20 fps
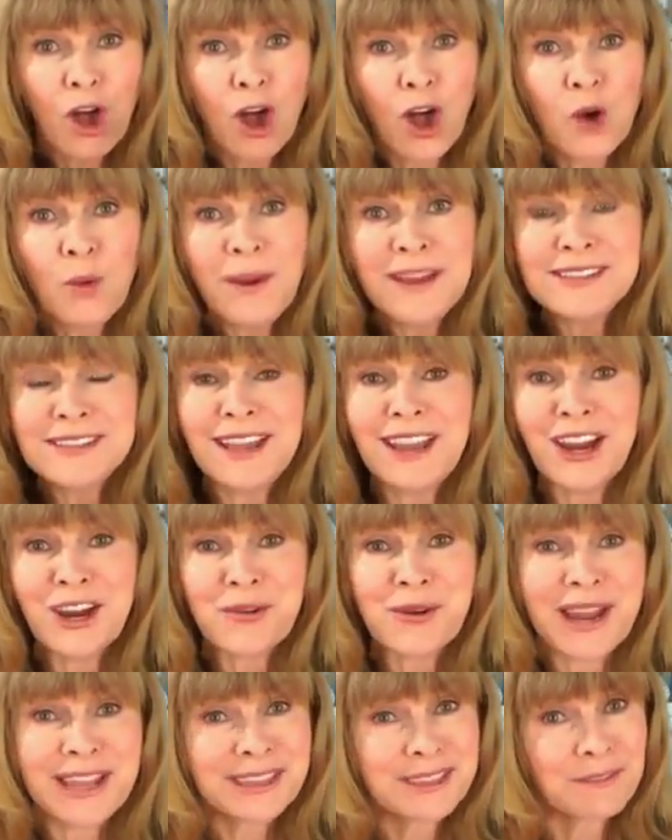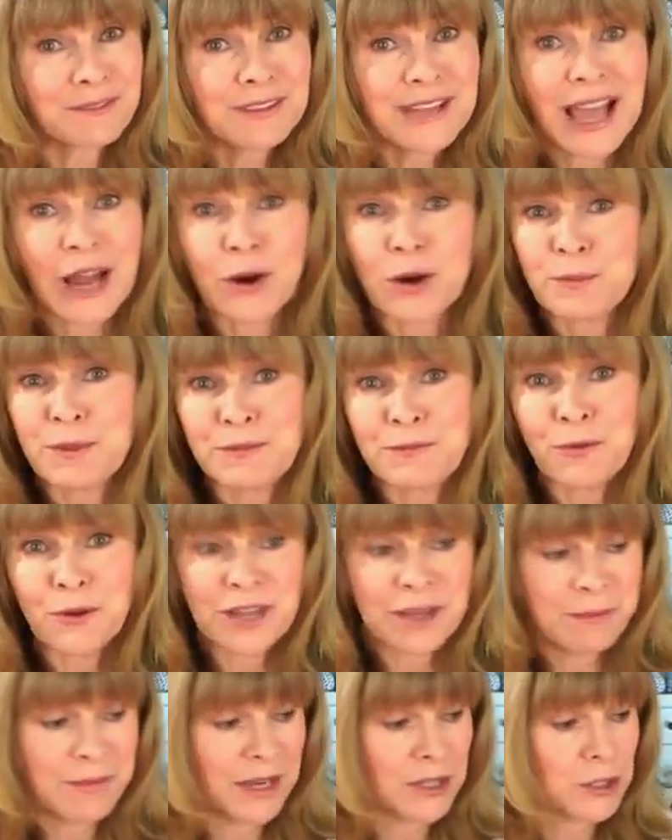Always aerate the flour
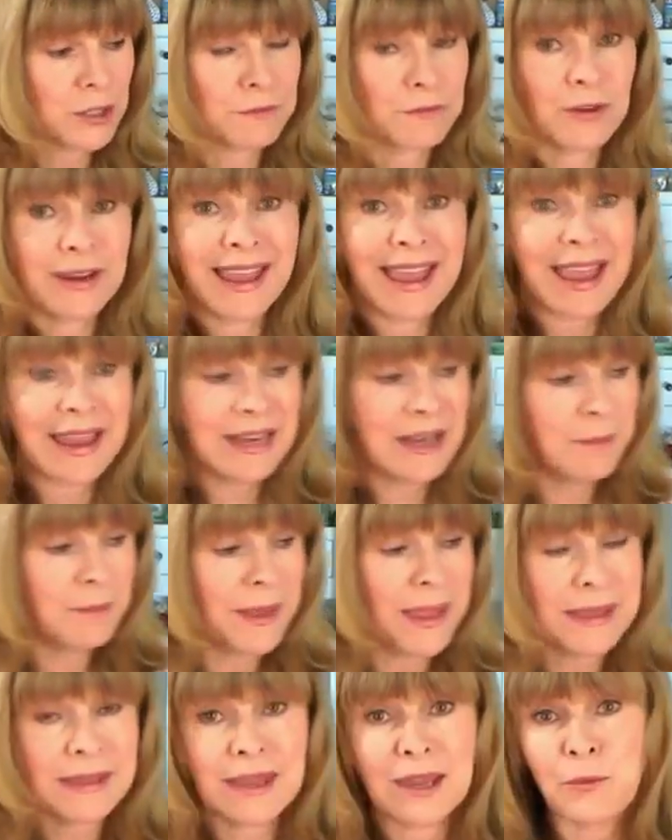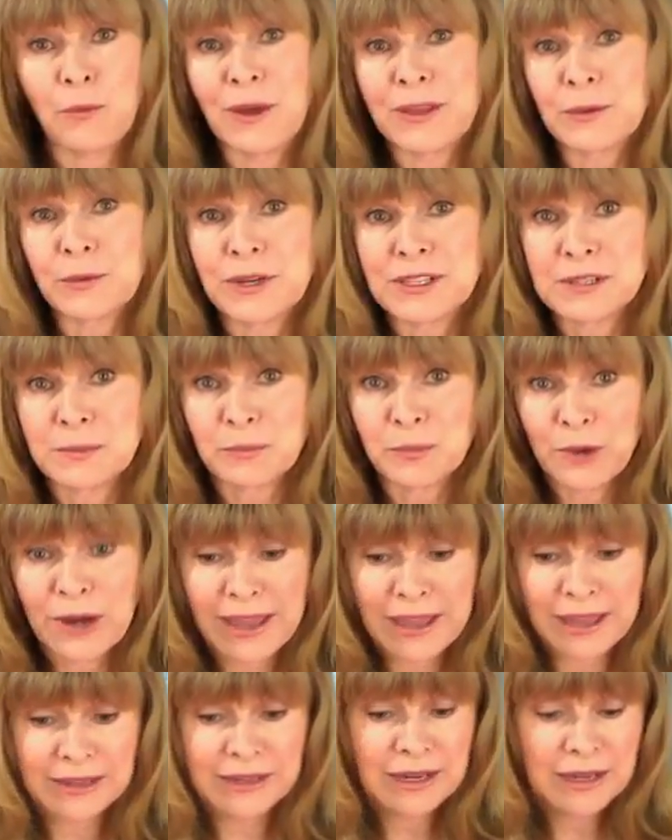before you measure for any baking, whether it's
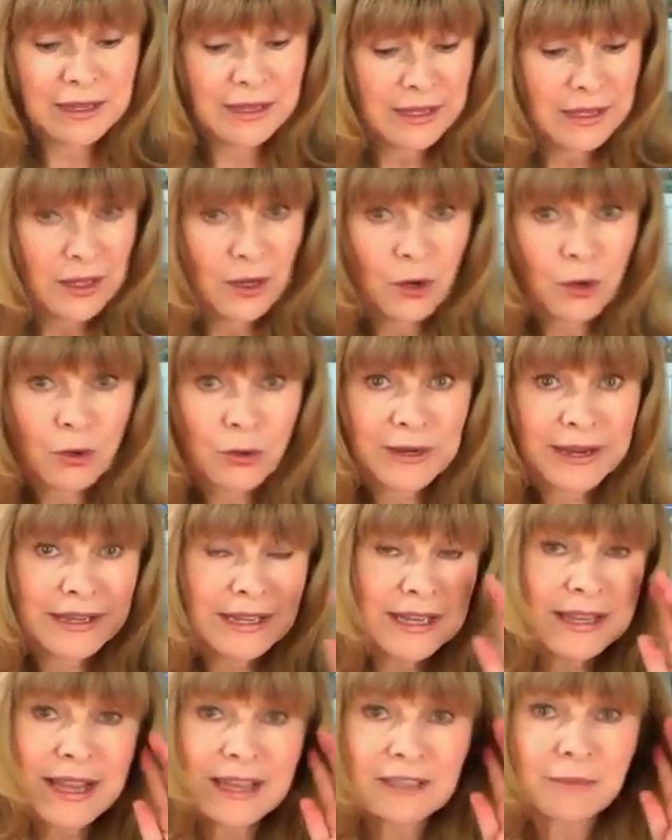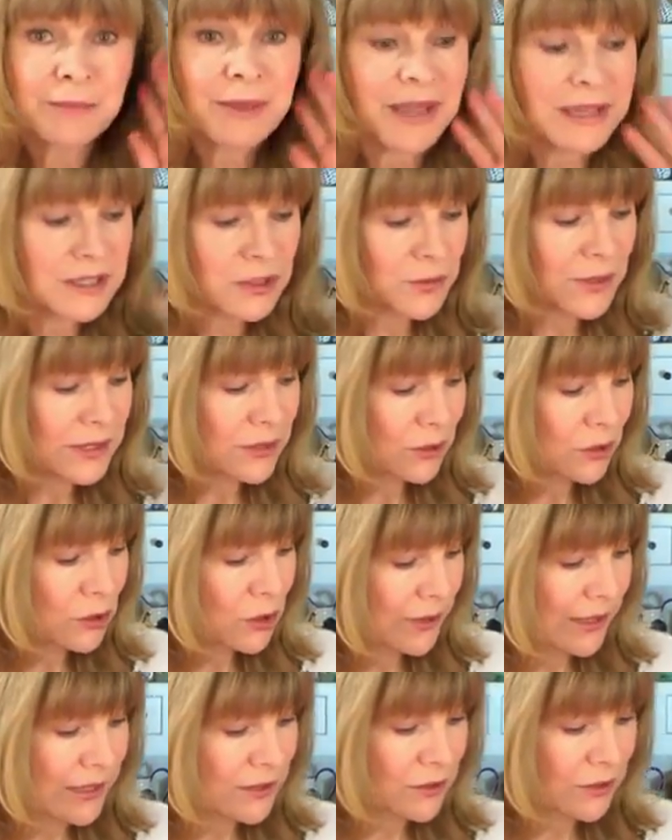bread or any kind of pastries or
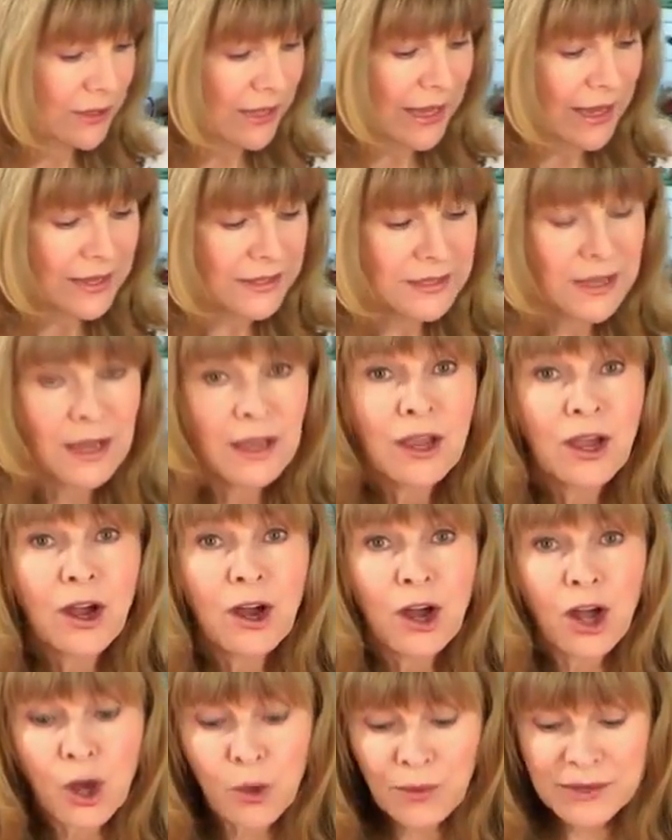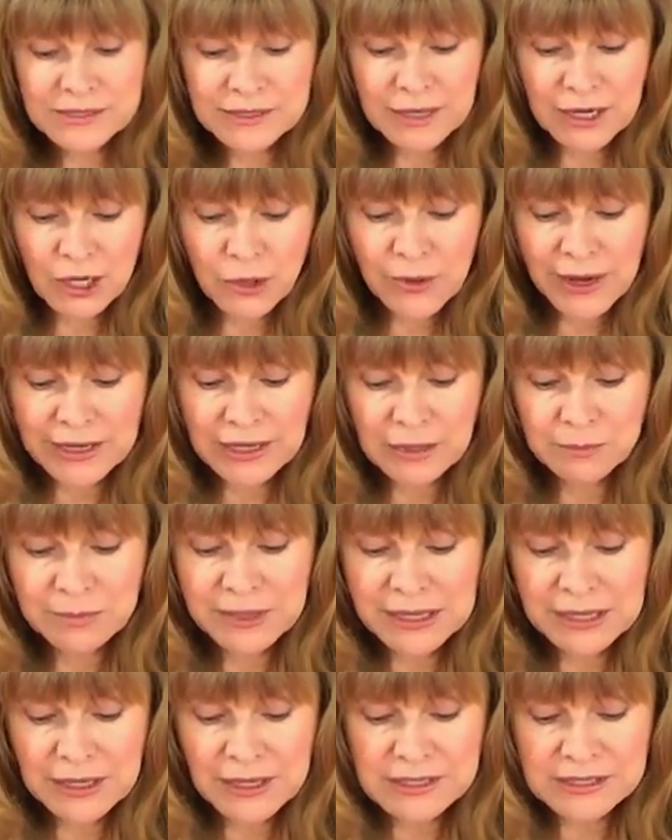cookies or cakes. Always aerate
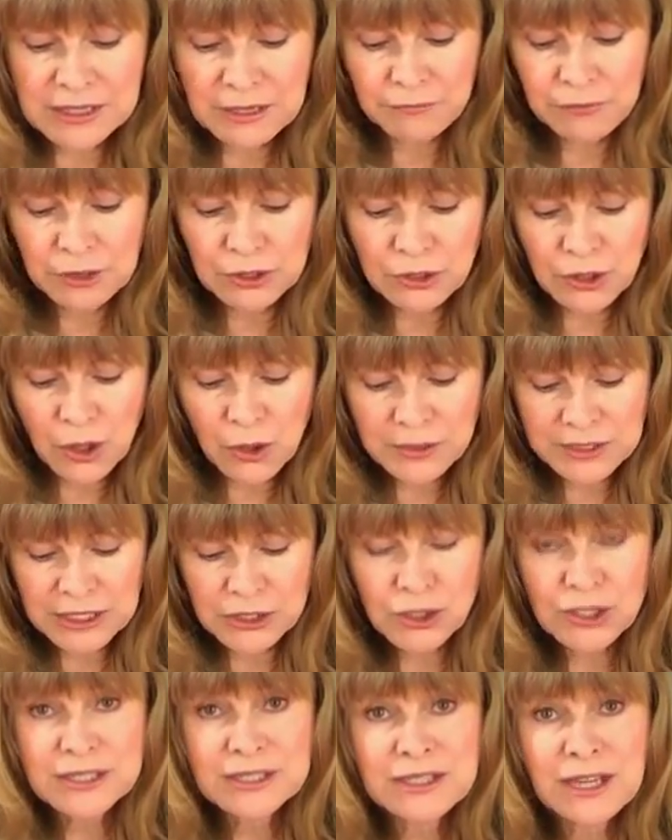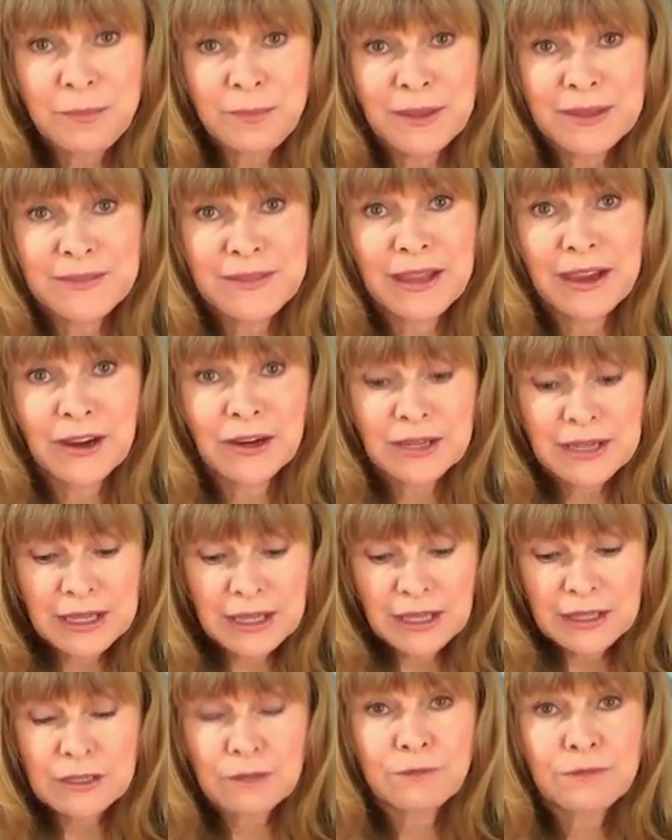it because if you don't, you just dip in there,
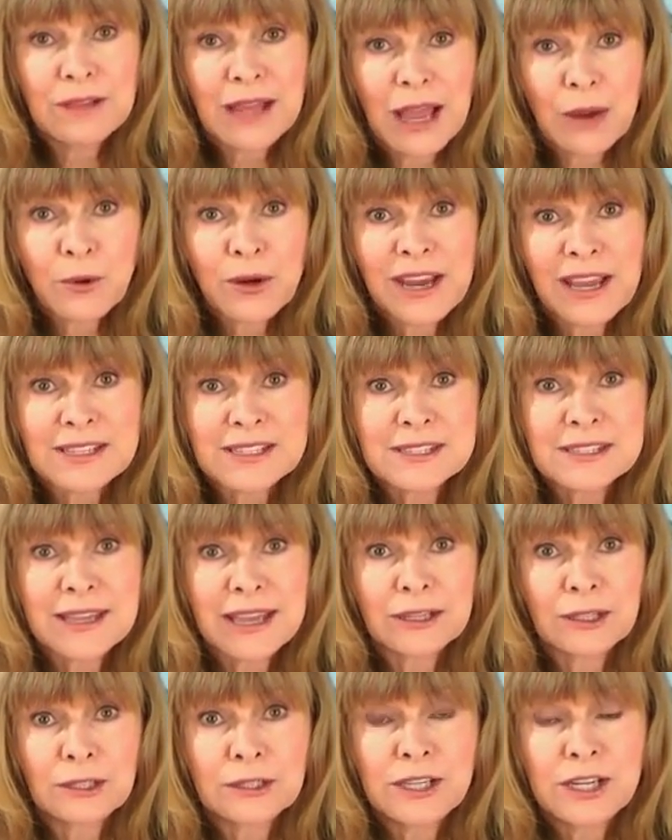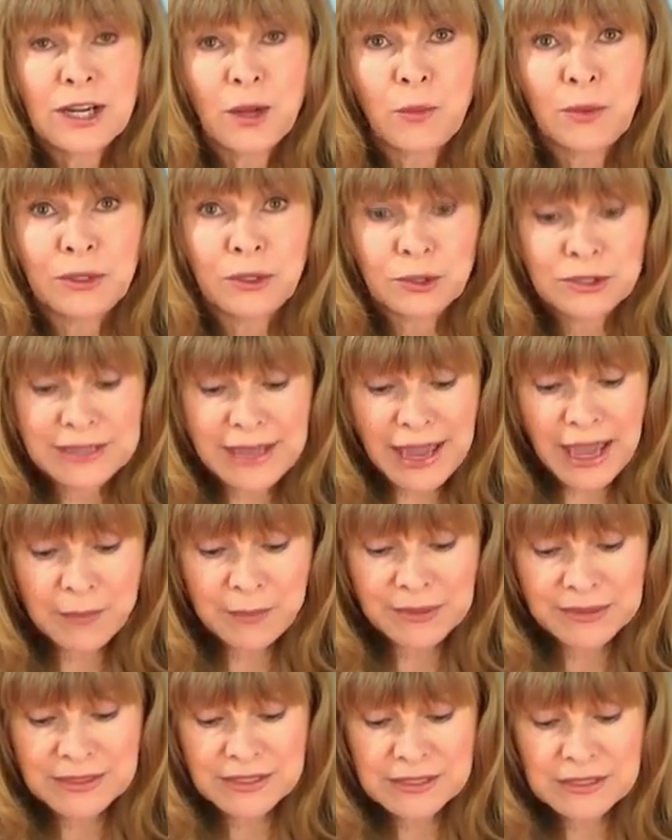the flour has settled, you know, when you
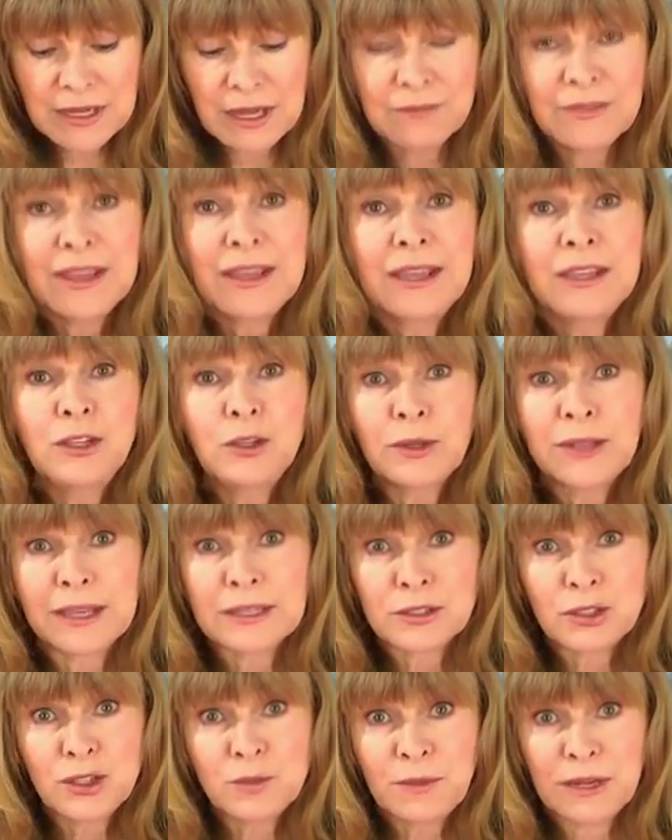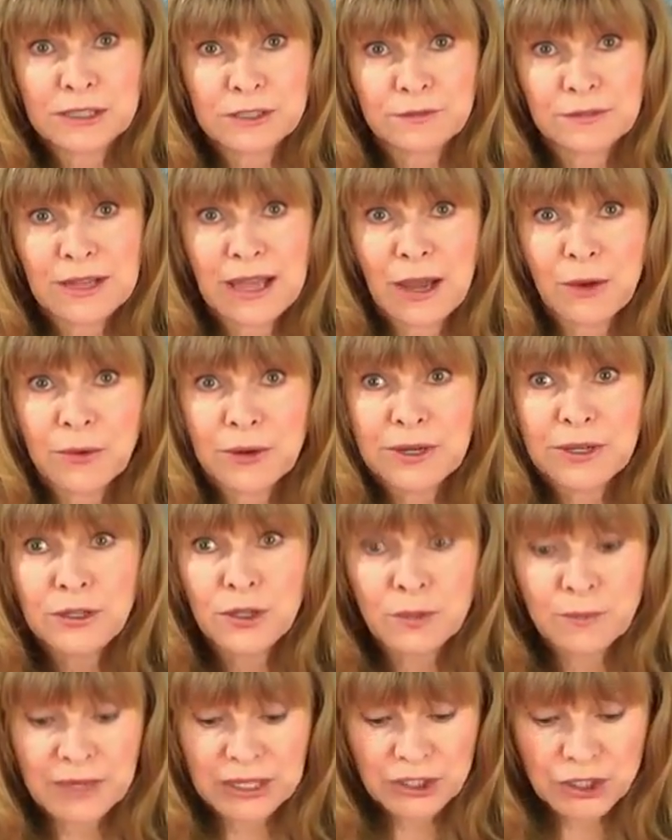tap it and stuff, you'll get too much flour,
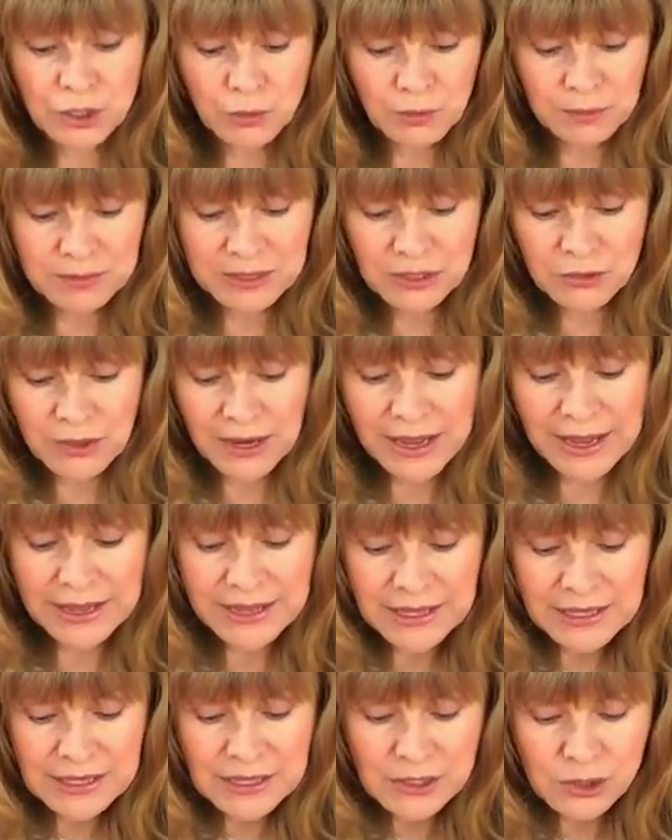your mixture will be dry.